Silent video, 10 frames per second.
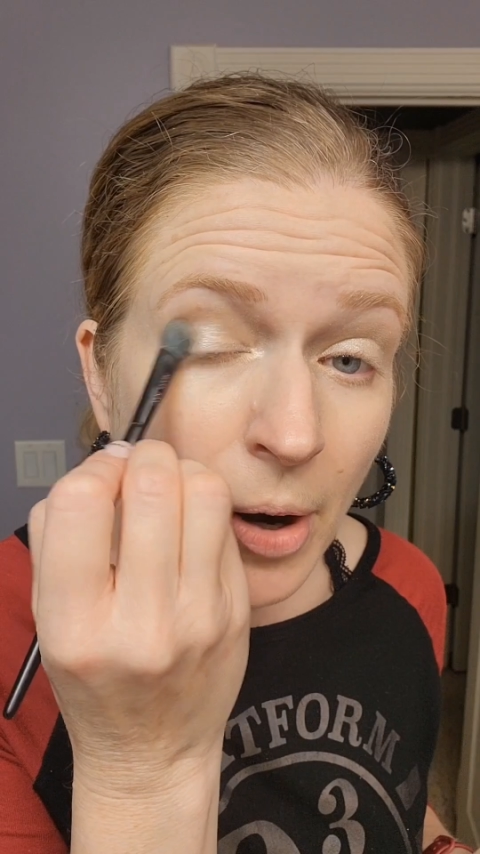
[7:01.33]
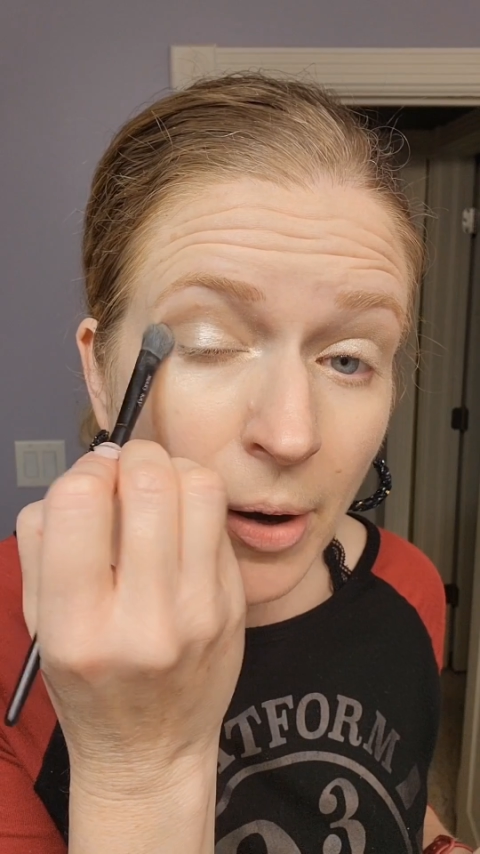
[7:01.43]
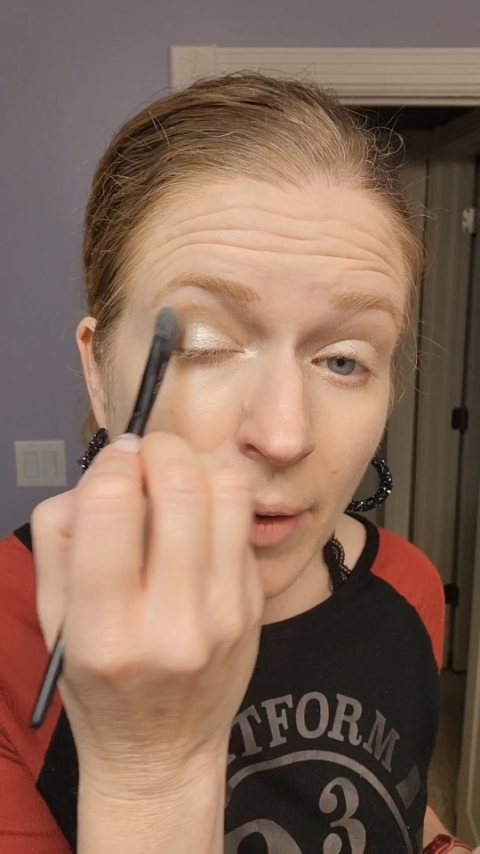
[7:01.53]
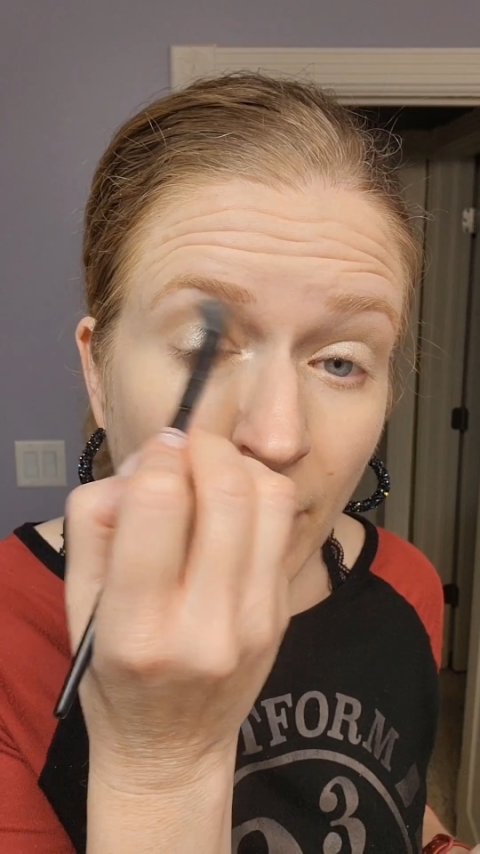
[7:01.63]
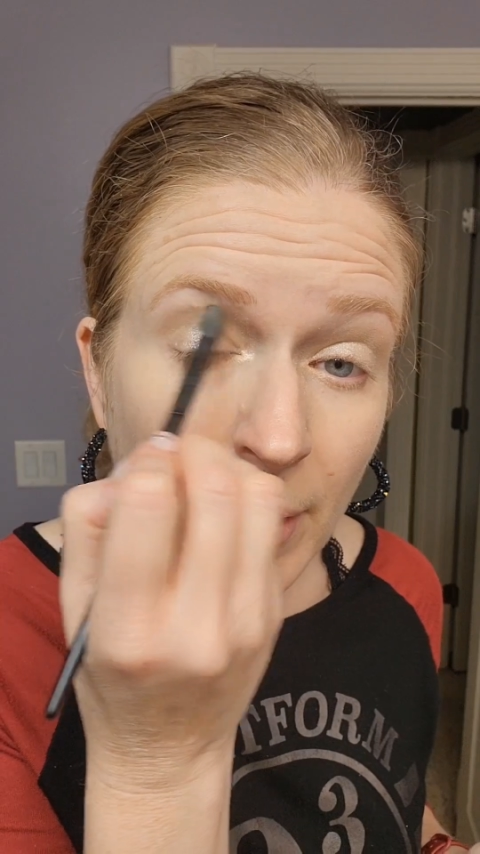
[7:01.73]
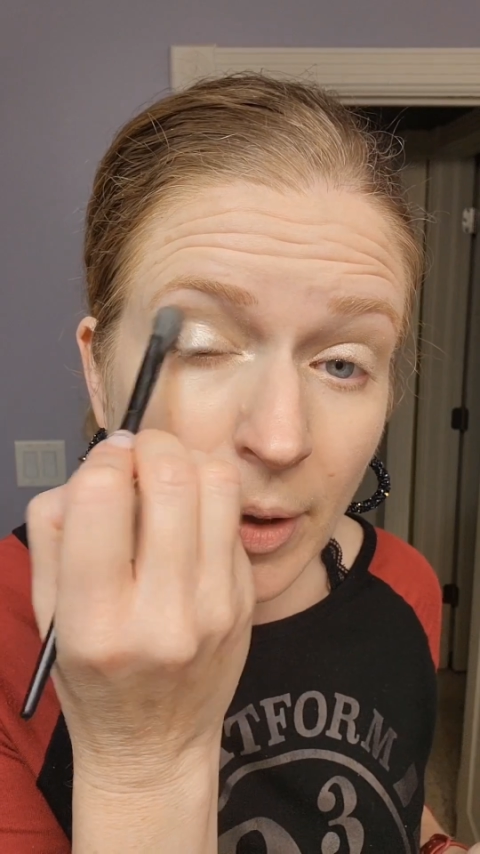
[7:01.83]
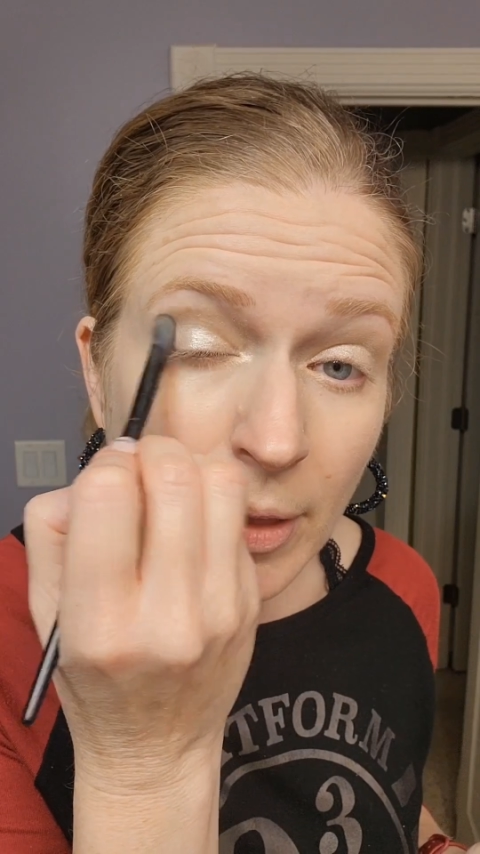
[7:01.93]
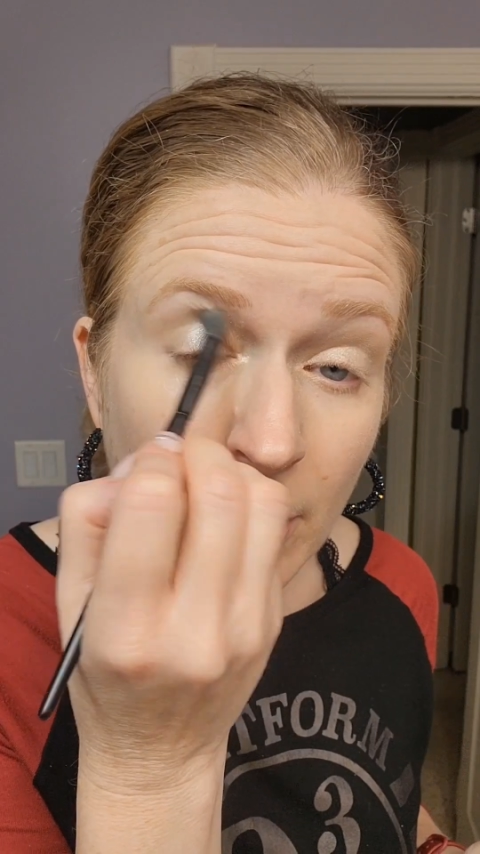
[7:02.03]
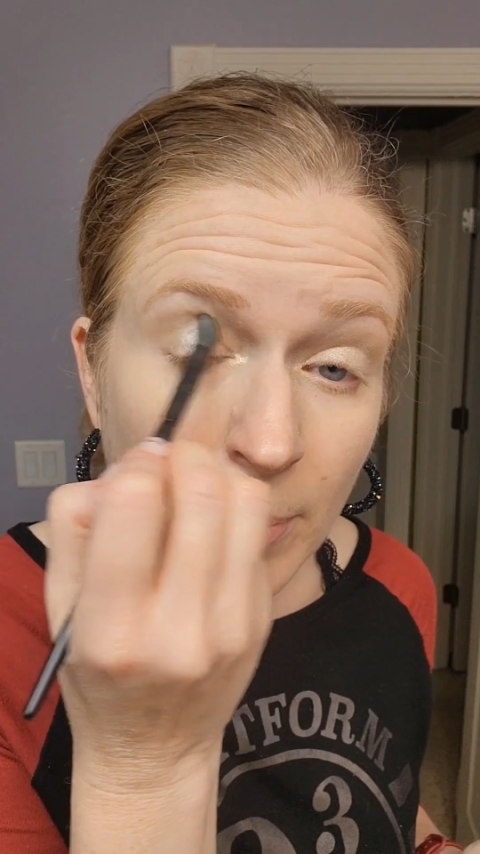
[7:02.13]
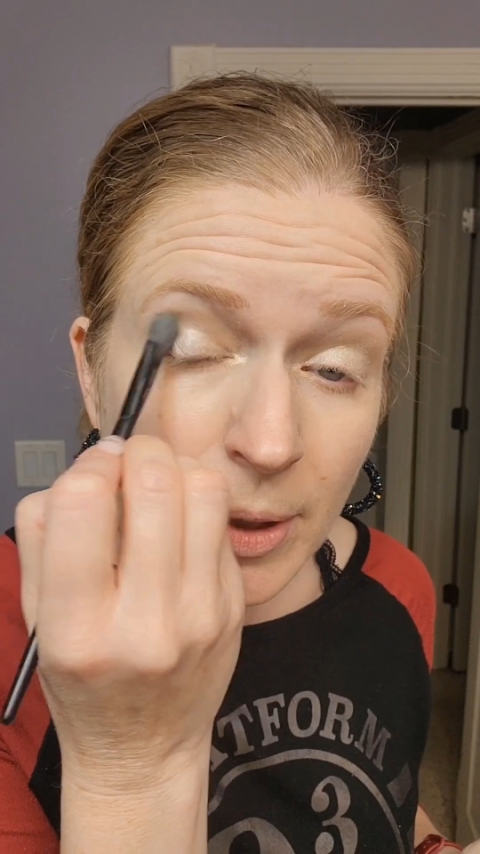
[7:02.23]
part, and then a
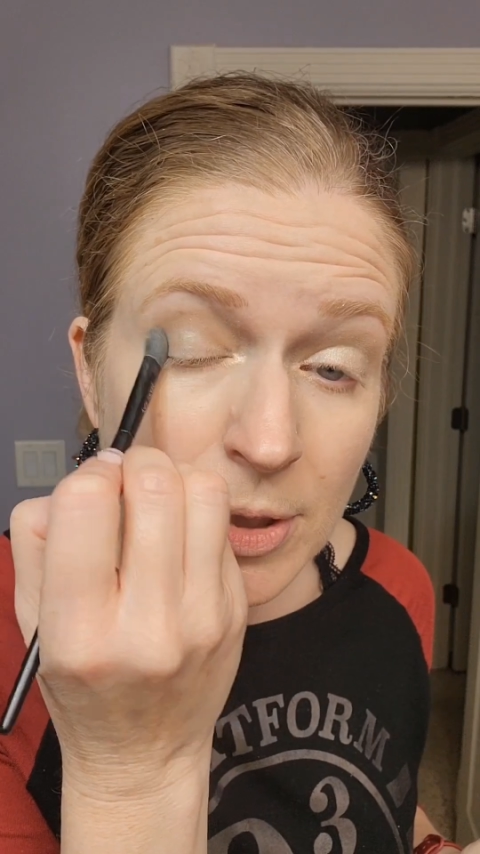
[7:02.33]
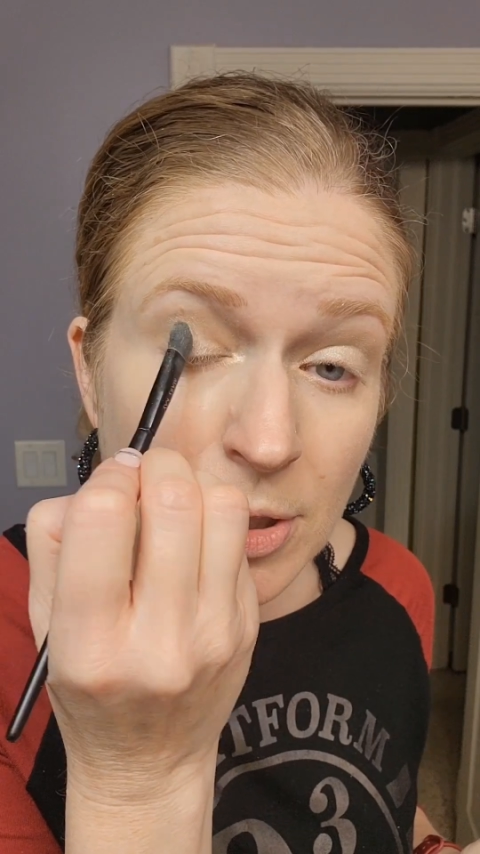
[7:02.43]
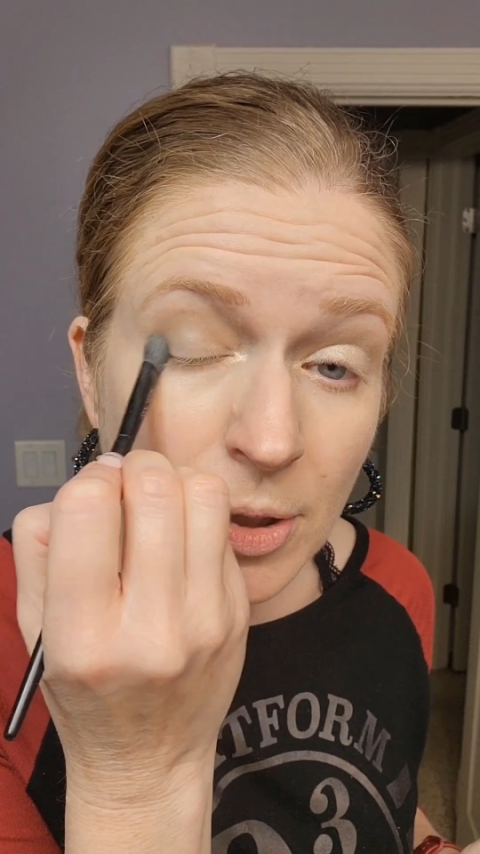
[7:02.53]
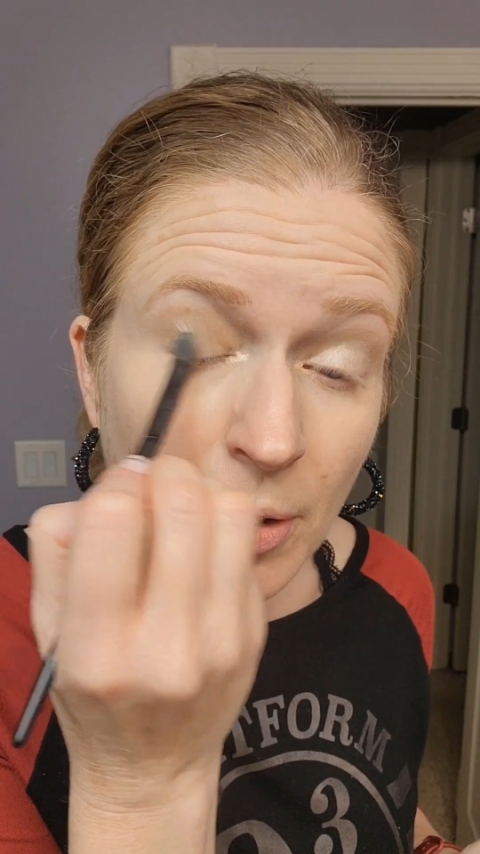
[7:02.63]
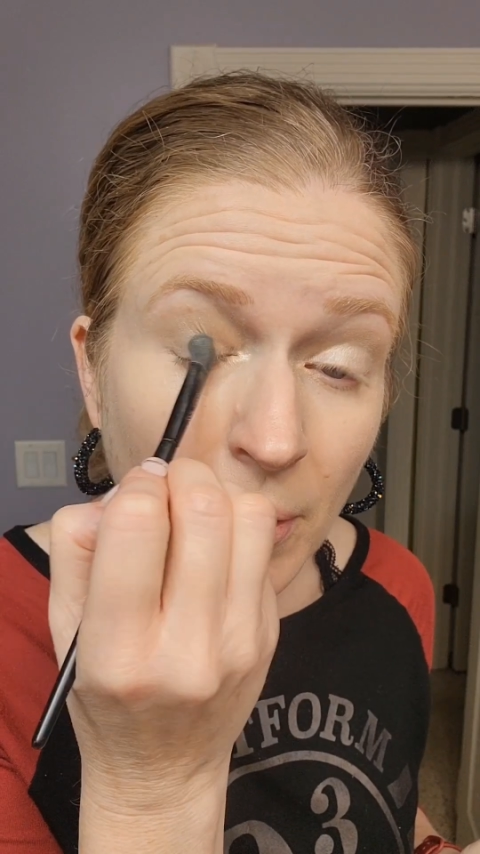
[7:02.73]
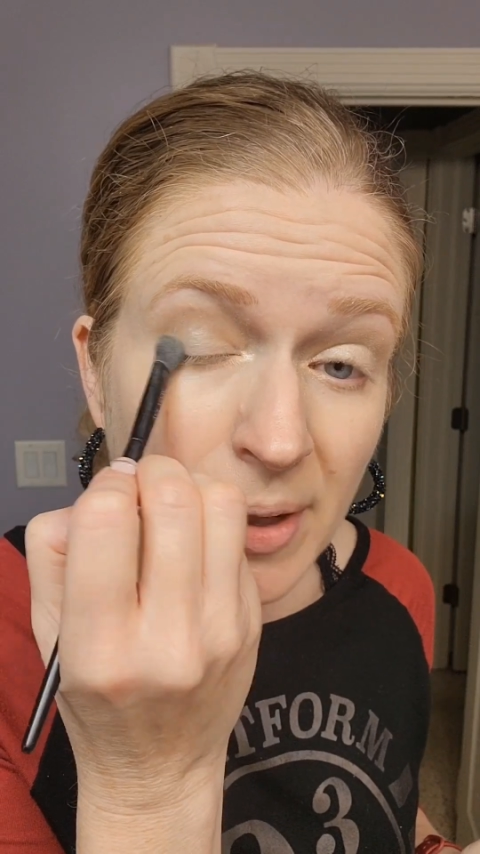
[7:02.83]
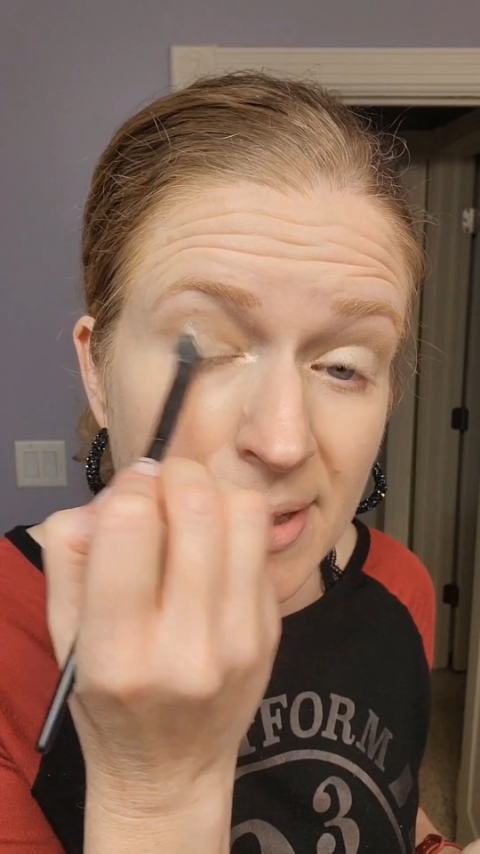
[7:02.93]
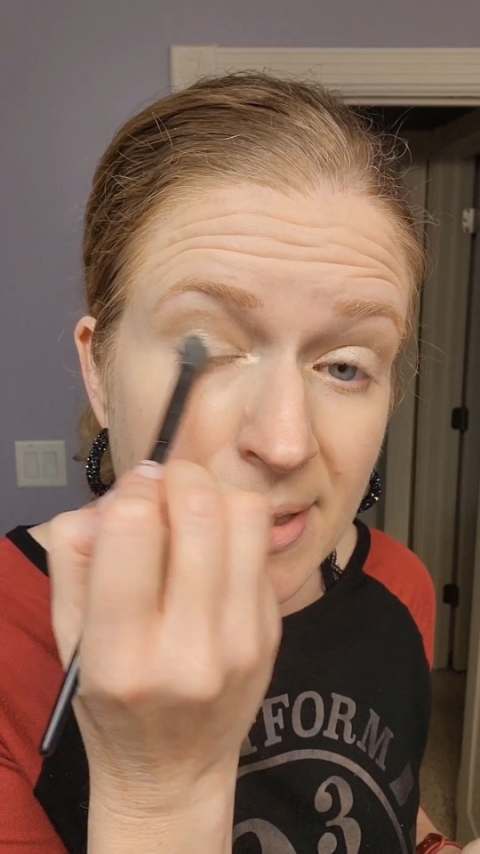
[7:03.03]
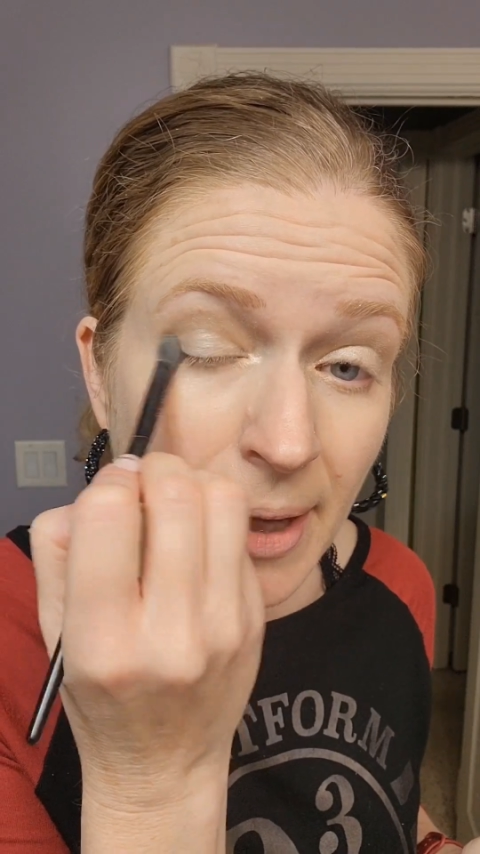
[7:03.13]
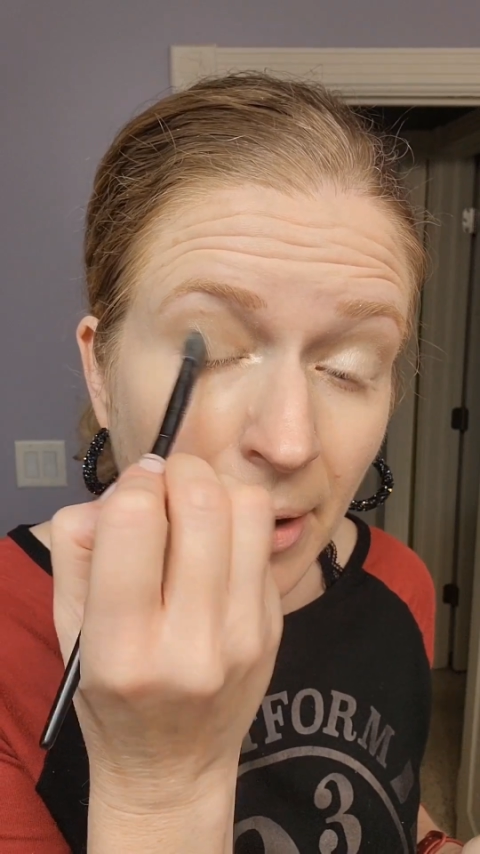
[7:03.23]
little bit into the
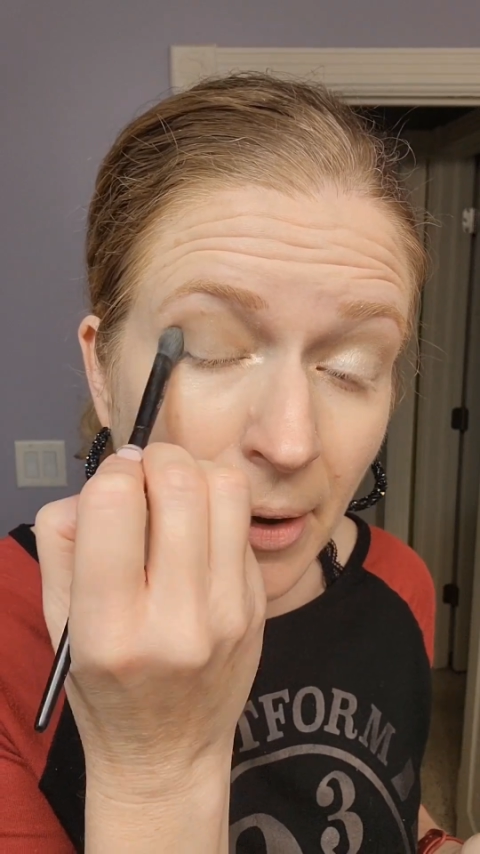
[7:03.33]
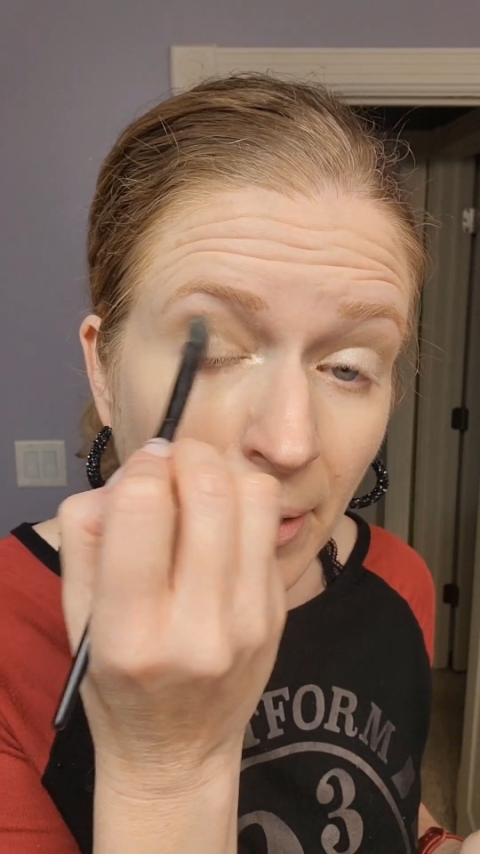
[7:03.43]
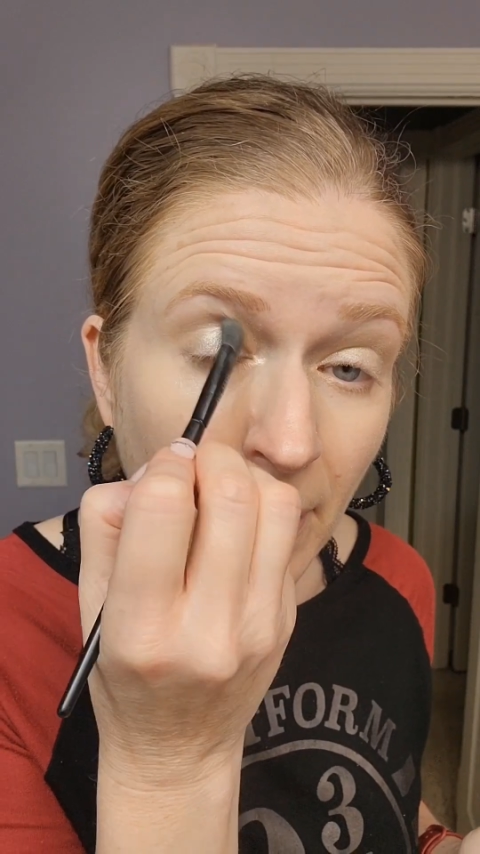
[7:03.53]
crease there.